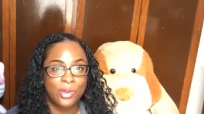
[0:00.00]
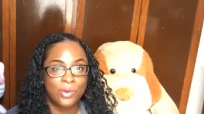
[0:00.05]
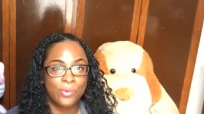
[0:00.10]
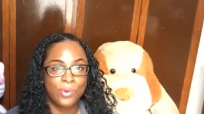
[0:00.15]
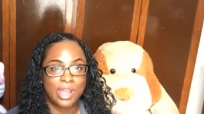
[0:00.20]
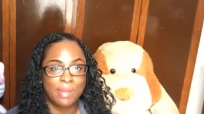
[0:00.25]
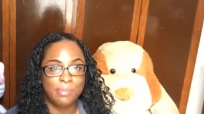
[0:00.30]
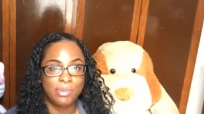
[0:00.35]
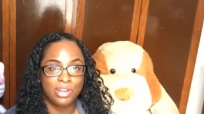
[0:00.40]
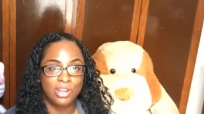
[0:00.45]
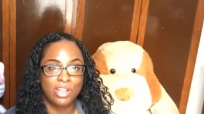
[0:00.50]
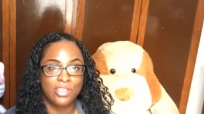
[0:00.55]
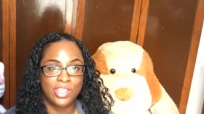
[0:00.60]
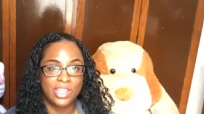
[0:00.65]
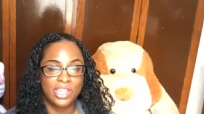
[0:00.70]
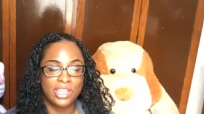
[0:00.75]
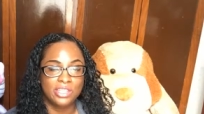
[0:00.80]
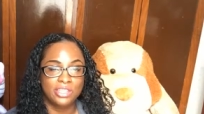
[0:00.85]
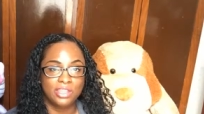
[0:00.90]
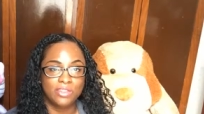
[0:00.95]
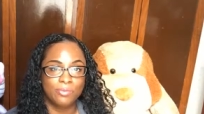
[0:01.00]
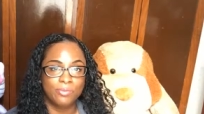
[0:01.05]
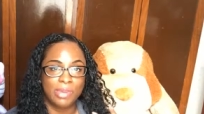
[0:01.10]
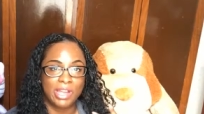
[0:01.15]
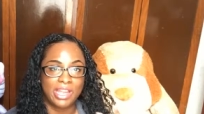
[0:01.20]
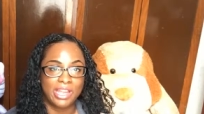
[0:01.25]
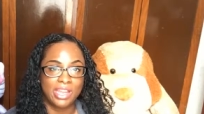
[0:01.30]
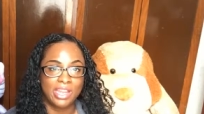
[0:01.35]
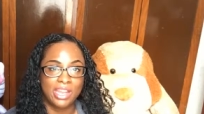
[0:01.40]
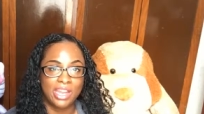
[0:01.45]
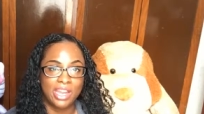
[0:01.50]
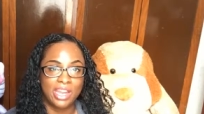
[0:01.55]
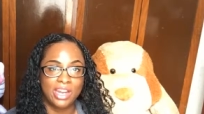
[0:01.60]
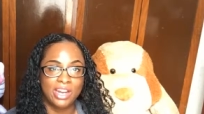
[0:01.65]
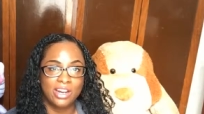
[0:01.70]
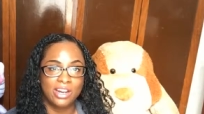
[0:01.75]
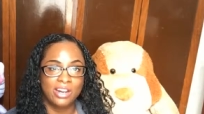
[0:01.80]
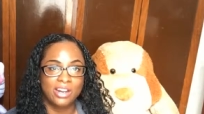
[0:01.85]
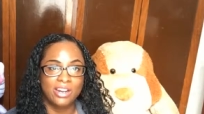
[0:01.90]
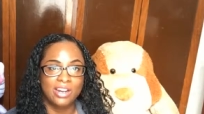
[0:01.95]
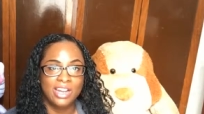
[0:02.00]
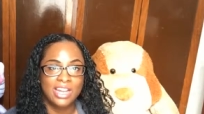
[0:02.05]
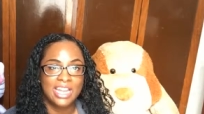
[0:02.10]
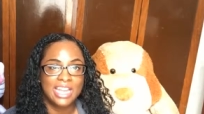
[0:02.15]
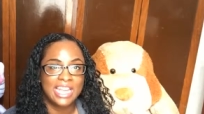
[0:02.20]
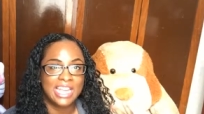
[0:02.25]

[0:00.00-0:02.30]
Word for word: When I put on the ends of my hair,